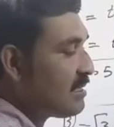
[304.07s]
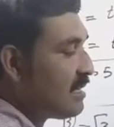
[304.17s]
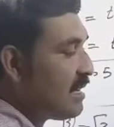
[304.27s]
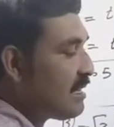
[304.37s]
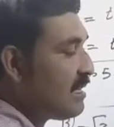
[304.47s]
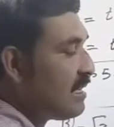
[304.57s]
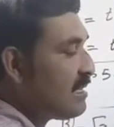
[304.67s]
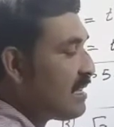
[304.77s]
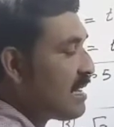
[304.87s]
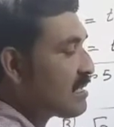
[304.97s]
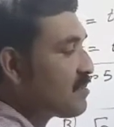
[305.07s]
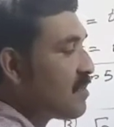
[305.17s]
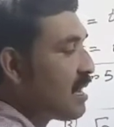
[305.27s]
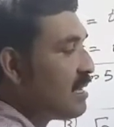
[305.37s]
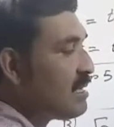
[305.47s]
38x
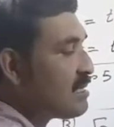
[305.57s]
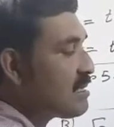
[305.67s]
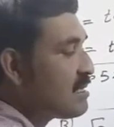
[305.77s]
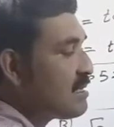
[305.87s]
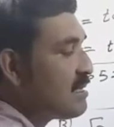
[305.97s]
minus